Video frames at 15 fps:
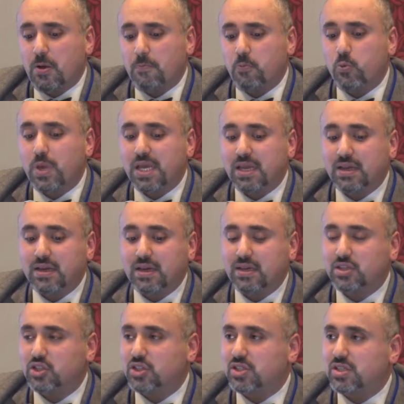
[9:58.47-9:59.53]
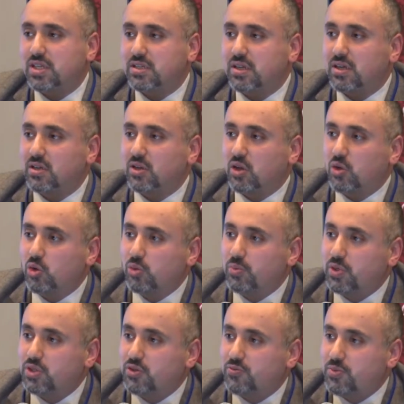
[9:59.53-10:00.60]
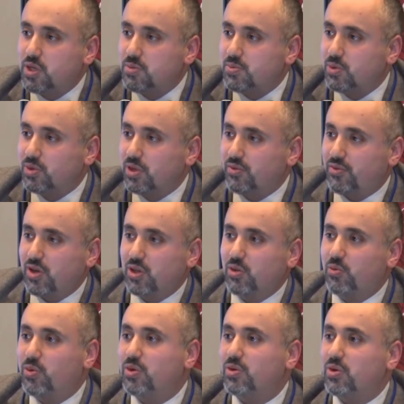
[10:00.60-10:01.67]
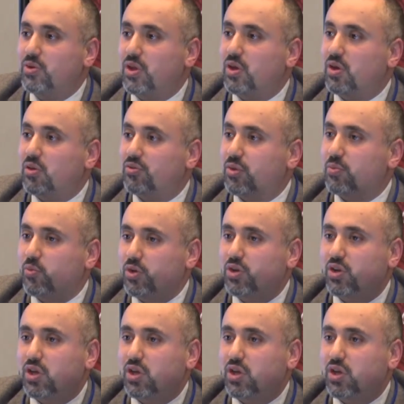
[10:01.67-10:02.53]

we cannot just tell a whole bunch of people that follow one, that are from one